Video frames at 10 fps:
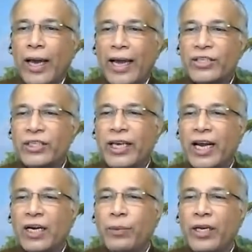as she
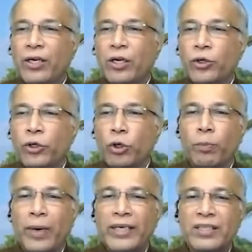had been
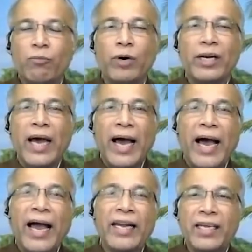duped by someone
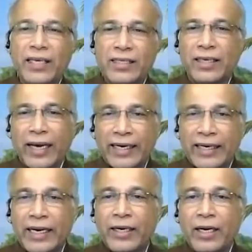hiding his
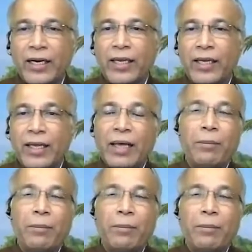identity,